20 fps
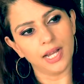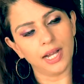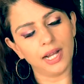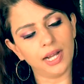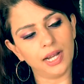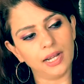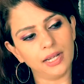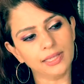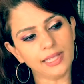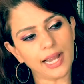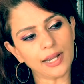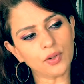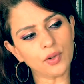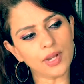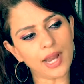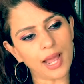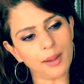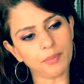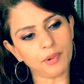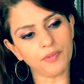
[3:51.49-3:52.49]
that
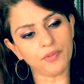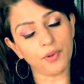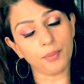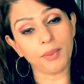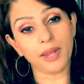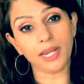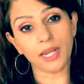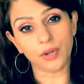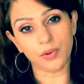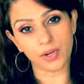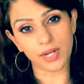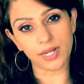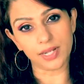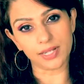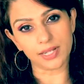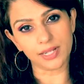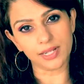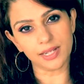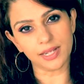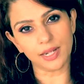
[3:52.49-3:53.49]
could happen for many
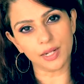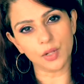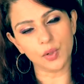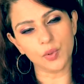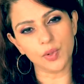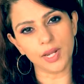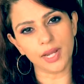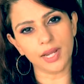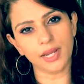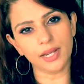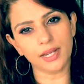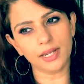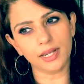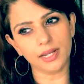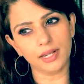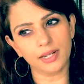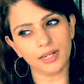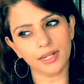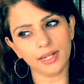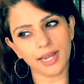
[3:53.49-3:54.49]
reasons, including
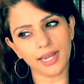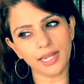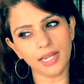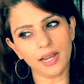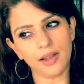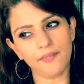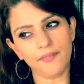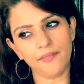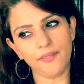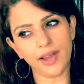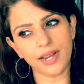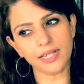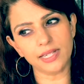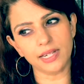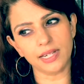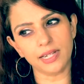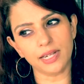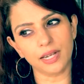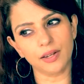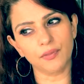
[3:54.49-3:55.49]
getting
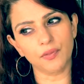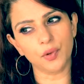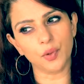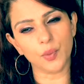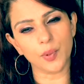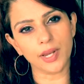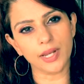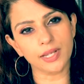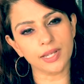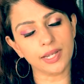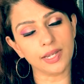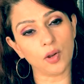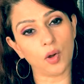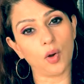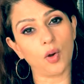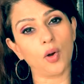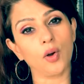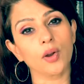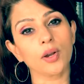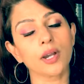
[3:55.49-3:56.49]
affected, influenced,
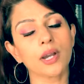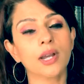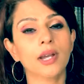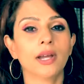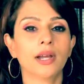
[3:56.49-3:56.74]
or